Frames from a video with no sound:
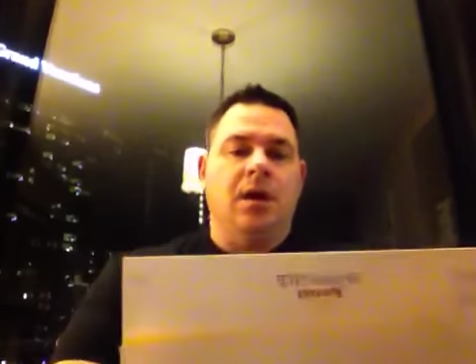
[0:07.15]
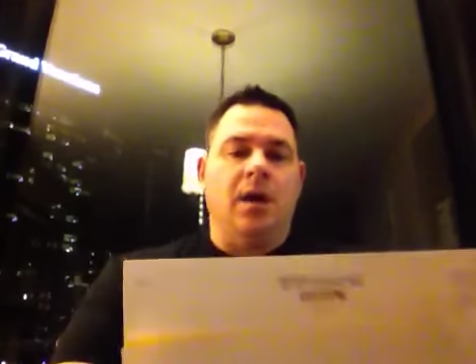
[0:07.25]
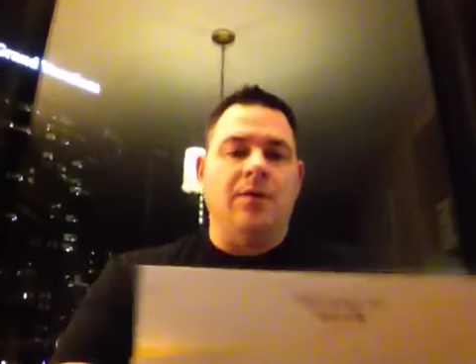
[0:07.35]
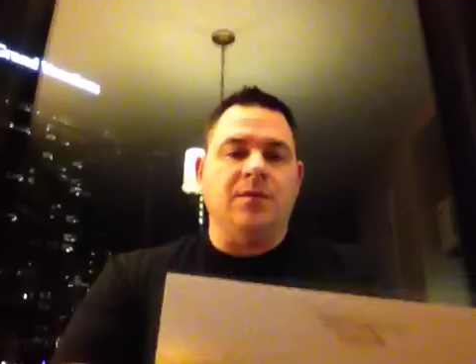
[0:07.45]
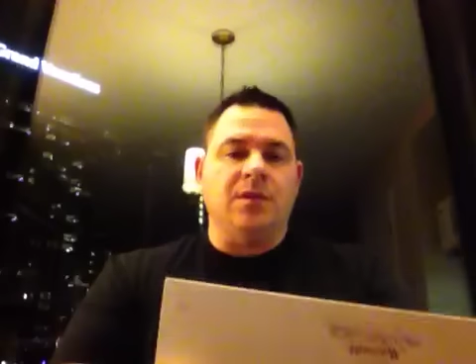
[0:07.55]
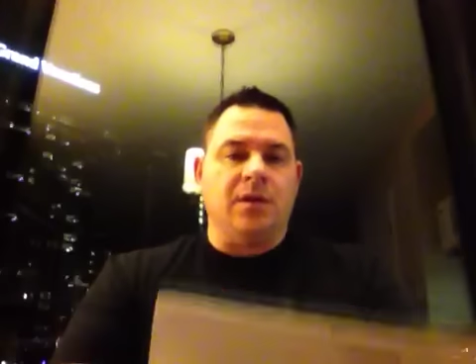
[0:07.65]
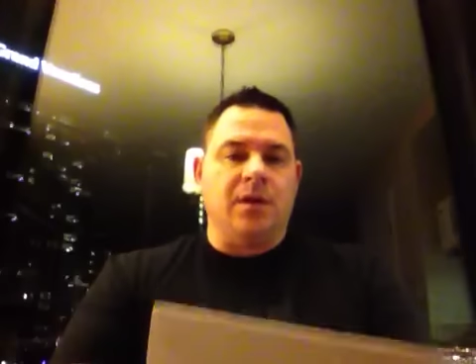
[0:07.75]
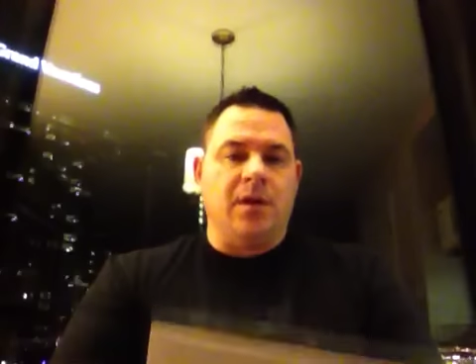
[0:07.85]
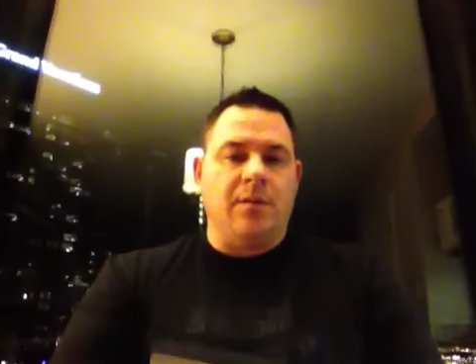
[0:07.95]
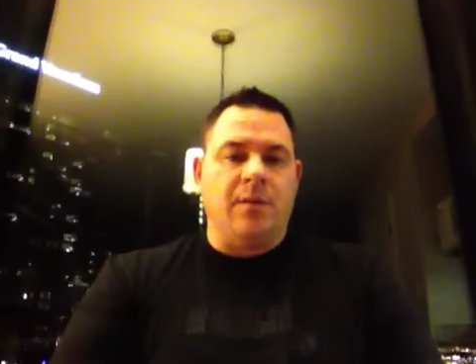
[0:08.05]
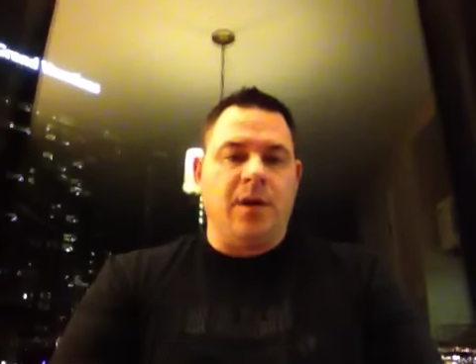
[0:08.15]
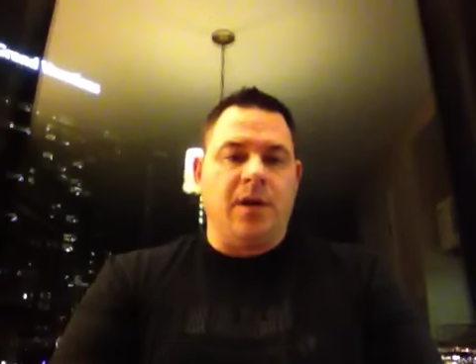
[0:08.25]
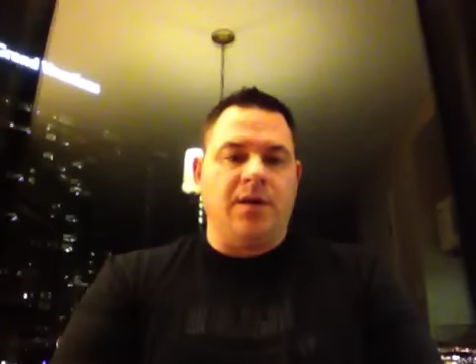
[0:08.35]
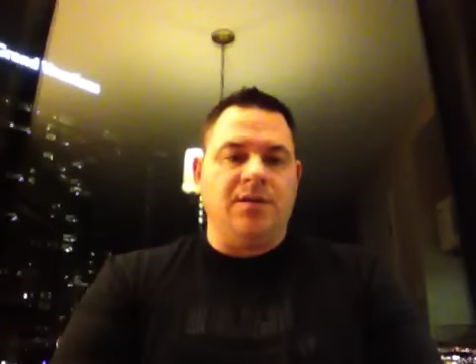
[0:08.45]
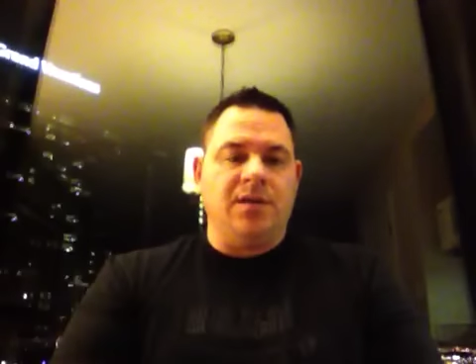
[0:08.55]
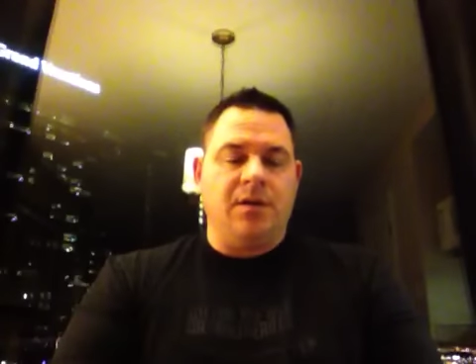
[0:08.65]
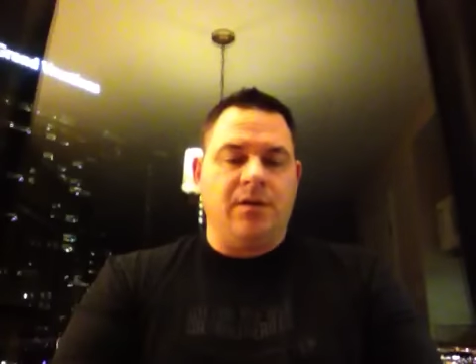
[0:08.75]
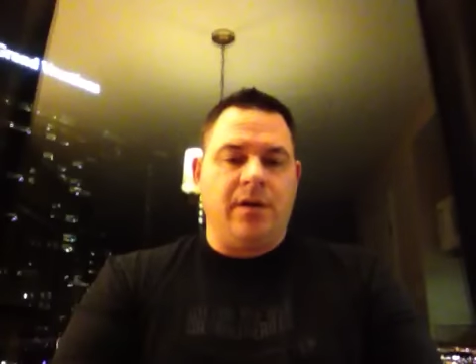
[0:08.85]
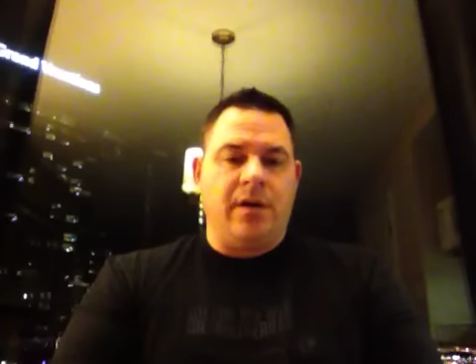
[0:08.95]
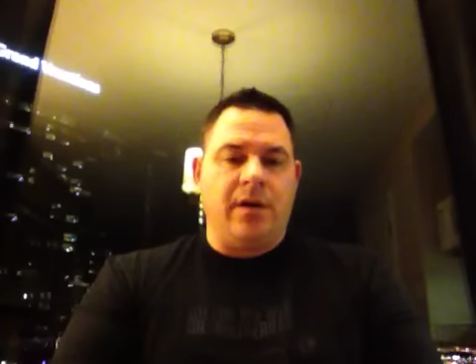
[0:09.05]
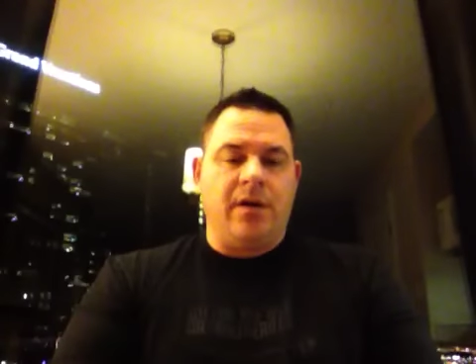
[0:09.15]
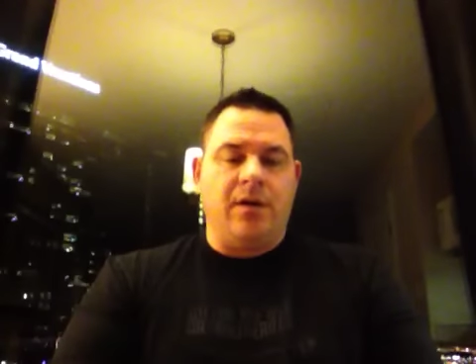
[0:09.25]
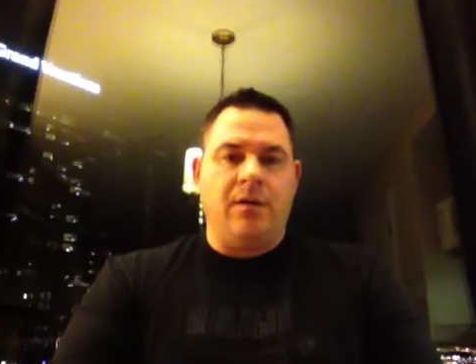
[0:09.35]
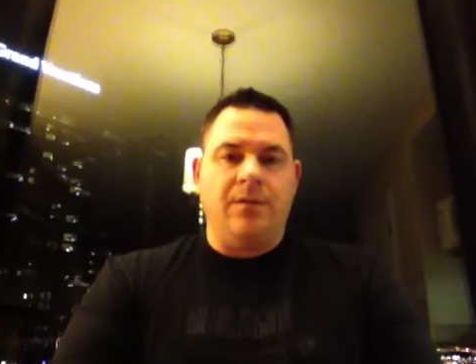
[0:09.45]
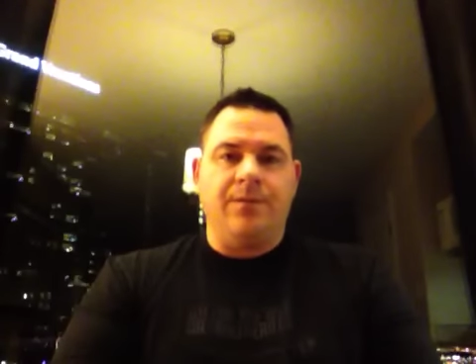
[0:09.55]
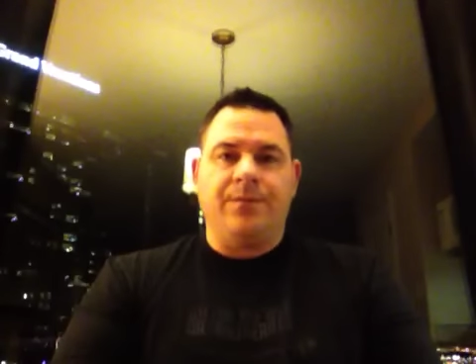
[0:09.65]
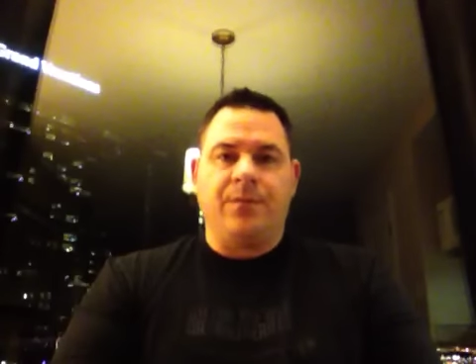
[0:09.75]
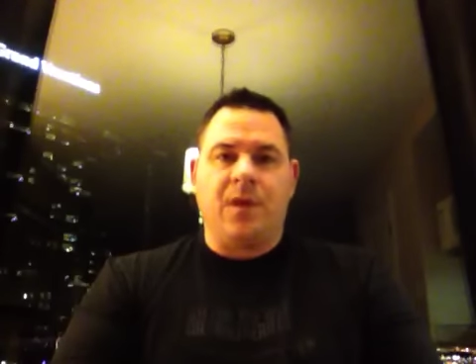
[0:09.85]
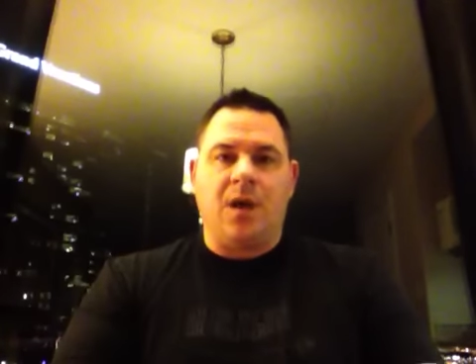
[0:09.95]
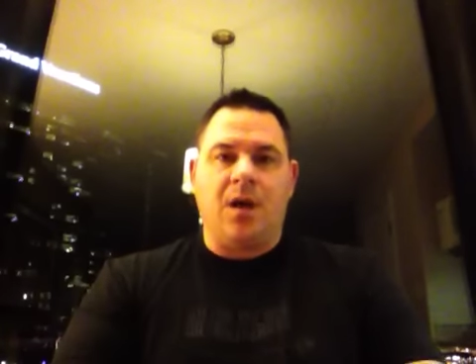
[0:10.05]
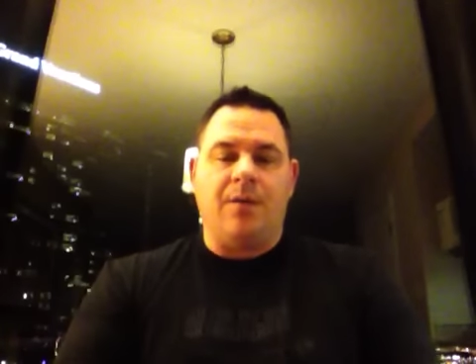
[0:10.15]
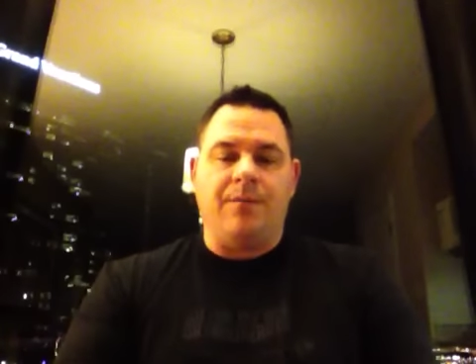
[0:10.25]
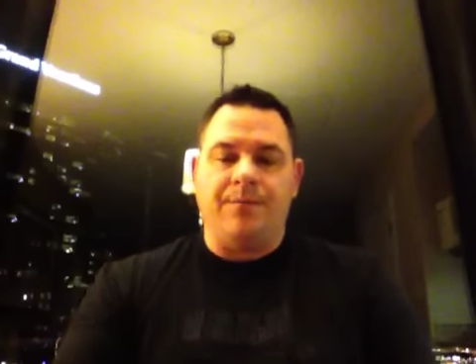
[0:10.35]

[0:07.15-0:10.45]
I was looking at my itinerary here to